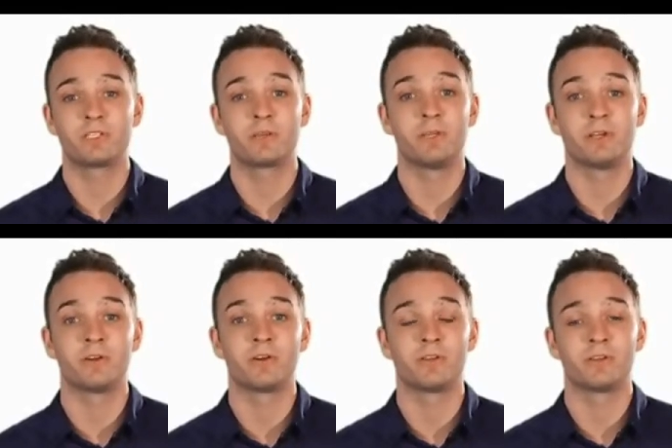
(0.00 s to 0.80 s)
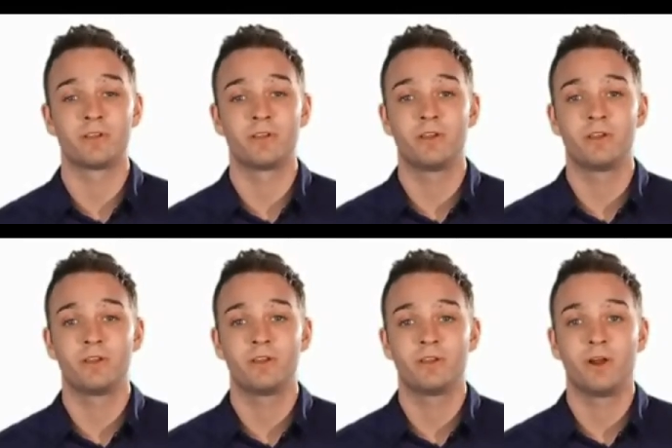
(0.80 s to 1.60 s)
points can be earned.
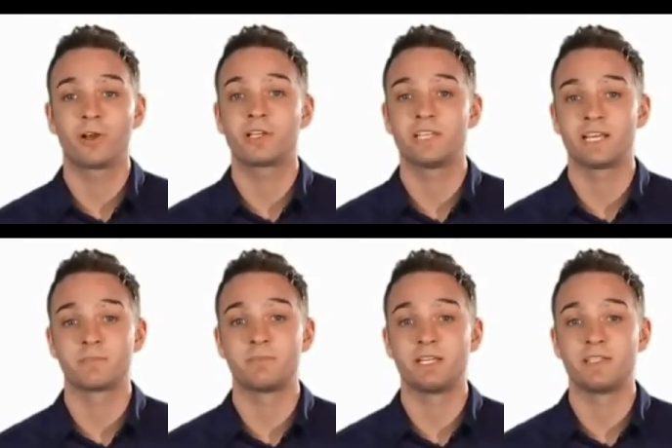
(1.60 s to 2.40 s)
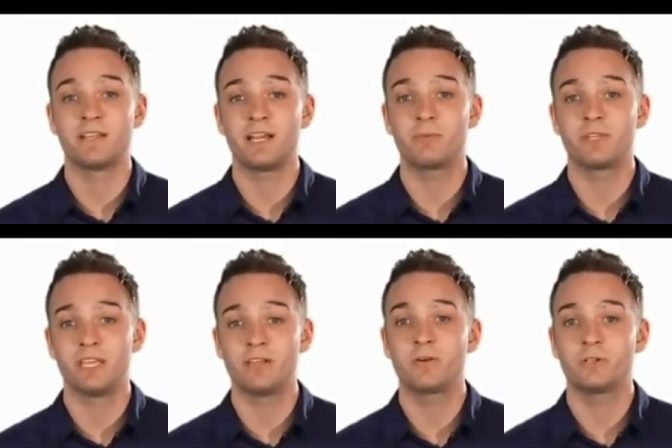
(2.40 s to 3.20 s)
Architects, by designing with
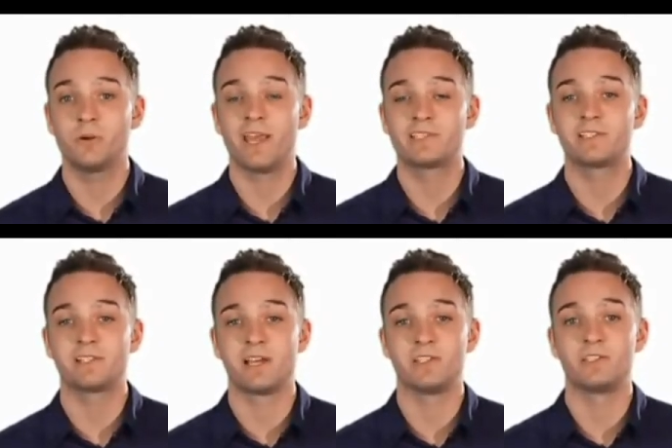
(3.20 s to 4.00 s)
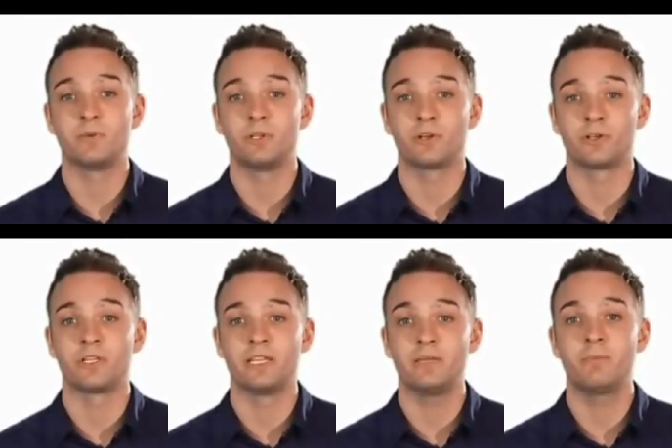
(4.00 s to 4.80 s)
EcoGlo exit signs, you will
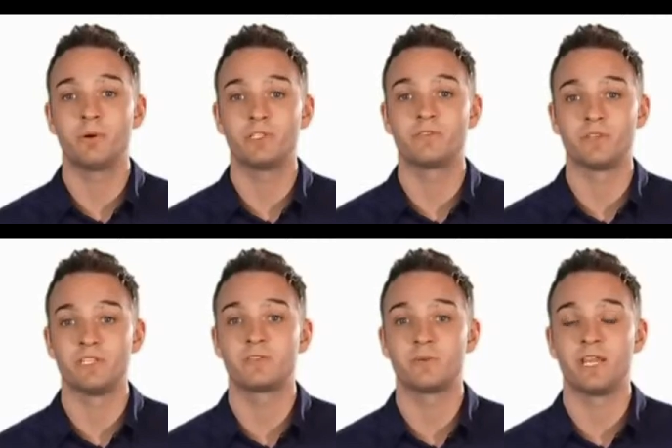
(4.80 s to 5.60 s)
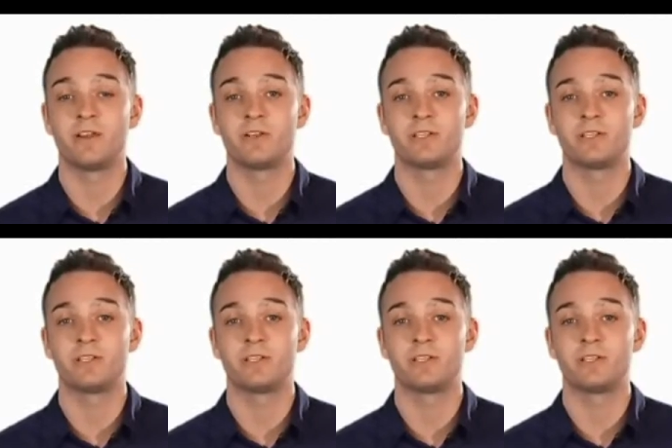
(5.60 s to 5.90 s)
earn LEED points for these three